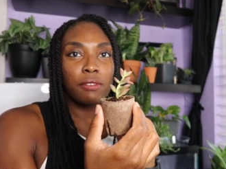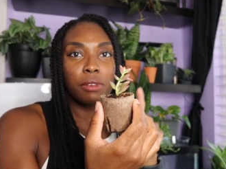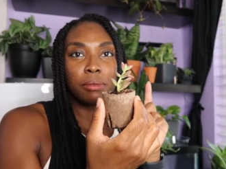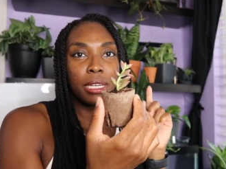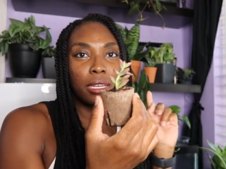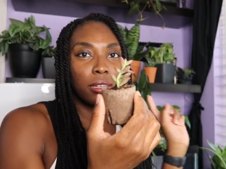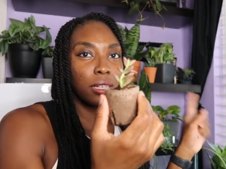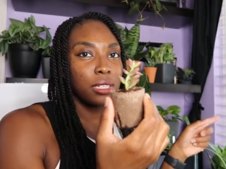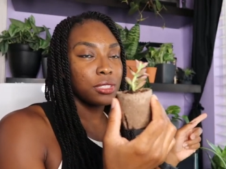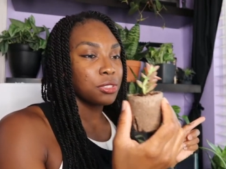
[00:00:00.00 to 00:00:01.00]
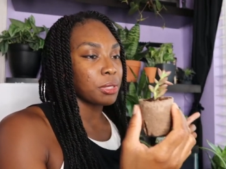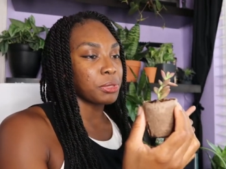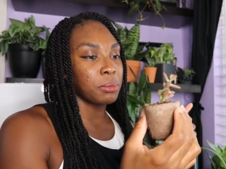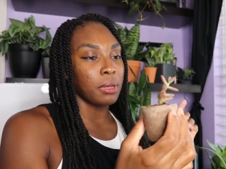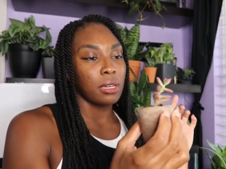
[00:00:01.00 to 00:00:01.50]
from that
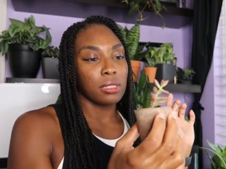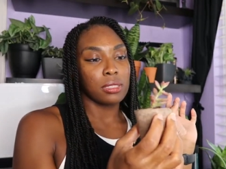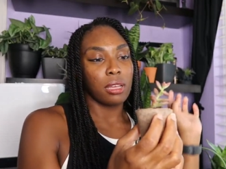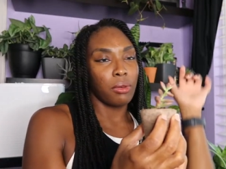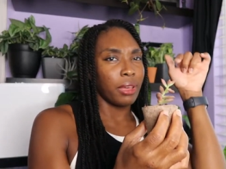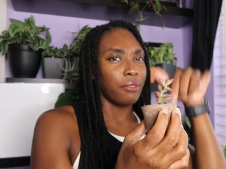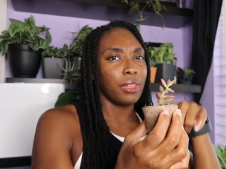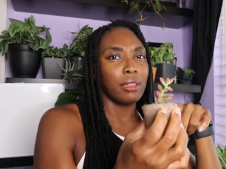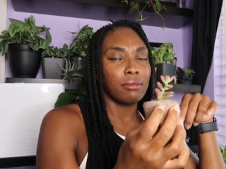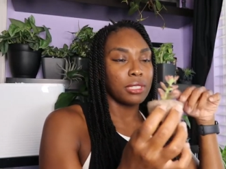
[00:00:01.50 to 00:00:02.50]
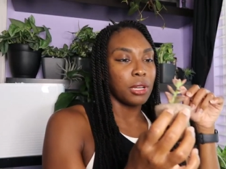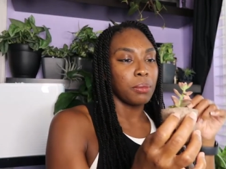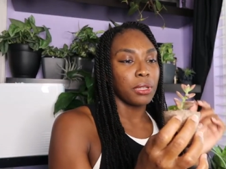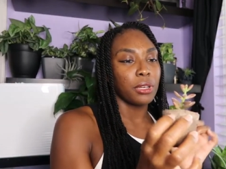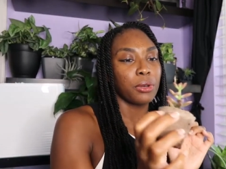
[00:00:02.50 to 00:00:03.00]
subscription box. I'll have that down
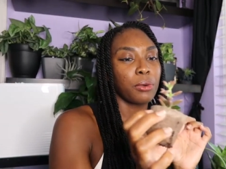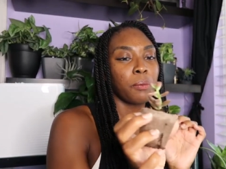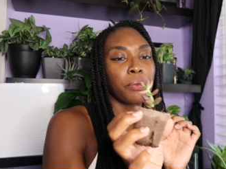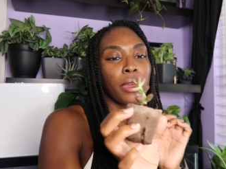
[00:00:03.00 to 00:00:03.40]
below.